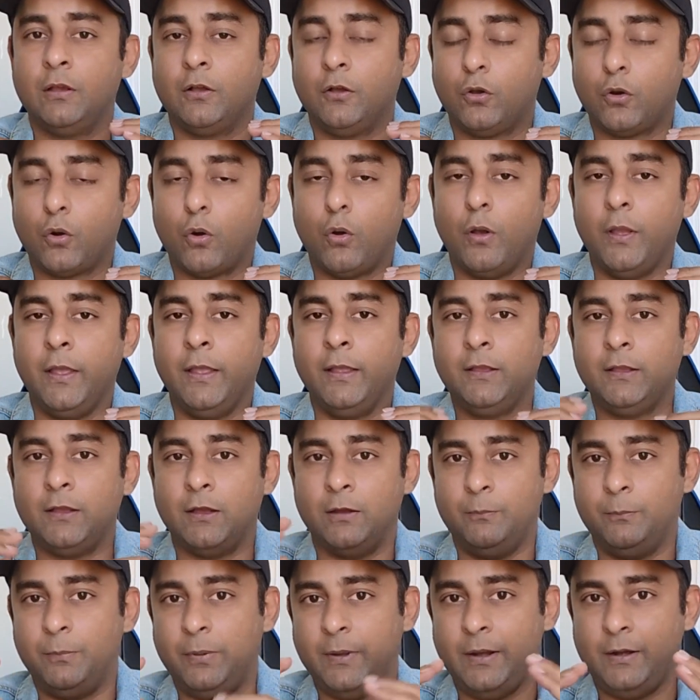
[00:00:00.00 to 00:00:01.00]
growing
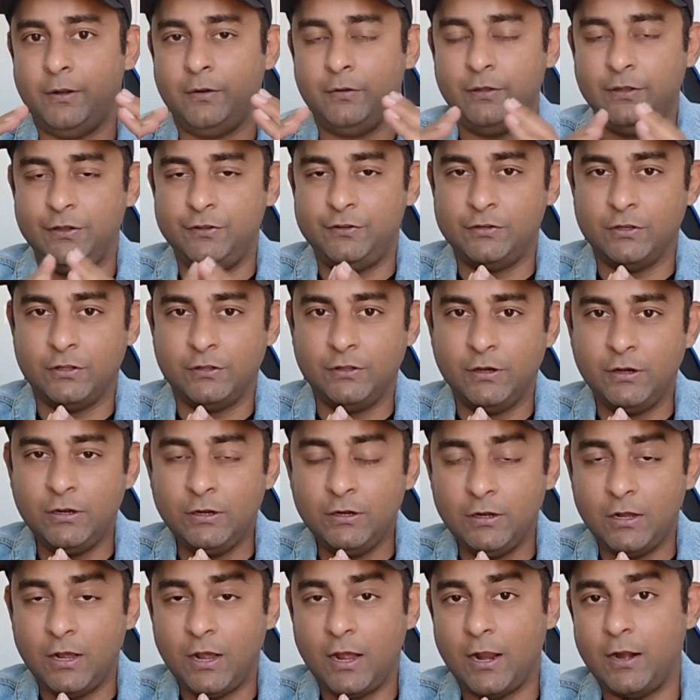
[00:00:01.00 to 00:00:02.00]
compared to each
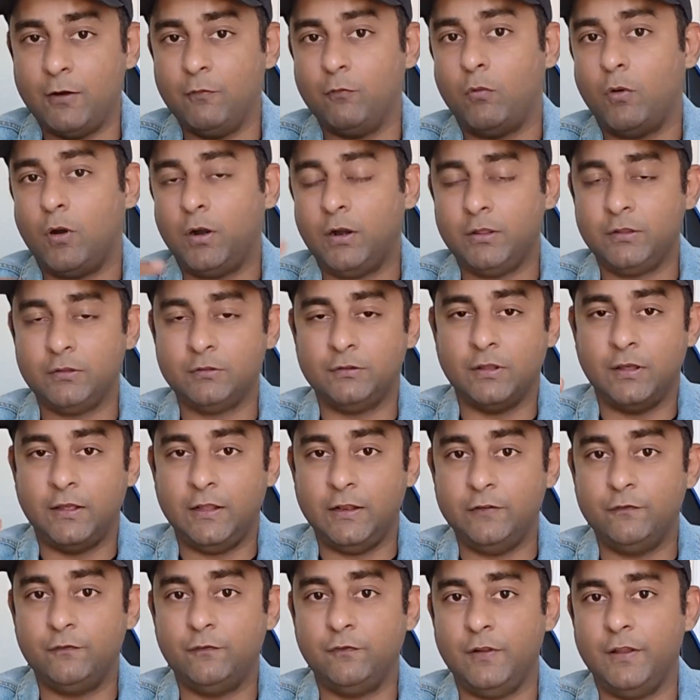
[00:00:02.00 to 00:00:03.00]
other and what is the
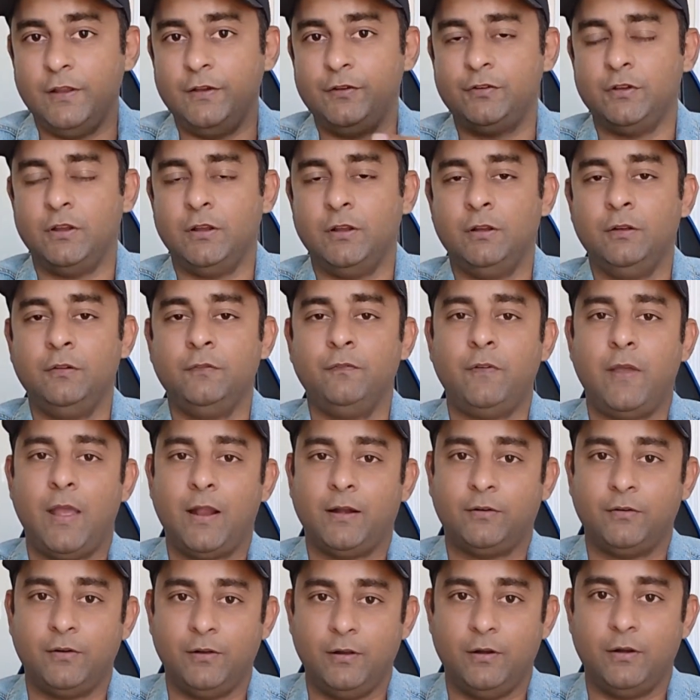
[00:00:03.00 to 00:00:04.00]
inflation
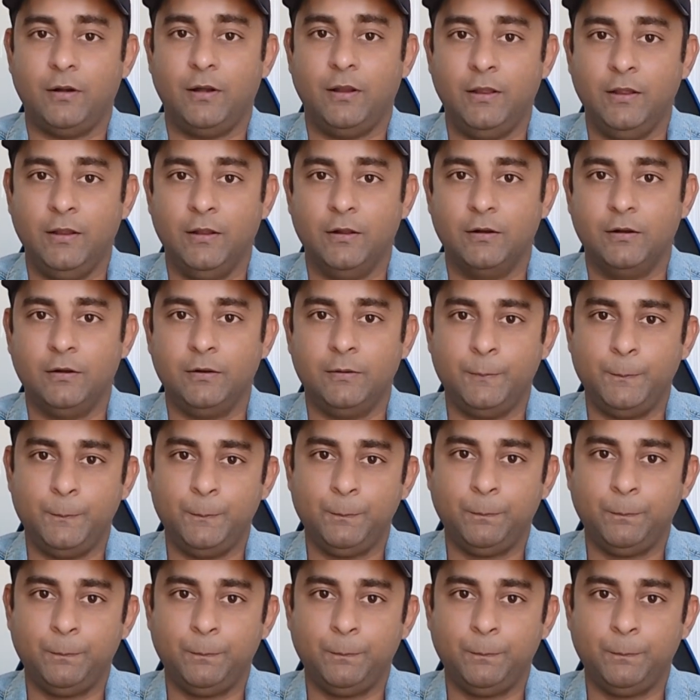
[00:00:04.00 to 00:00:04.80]
factor here.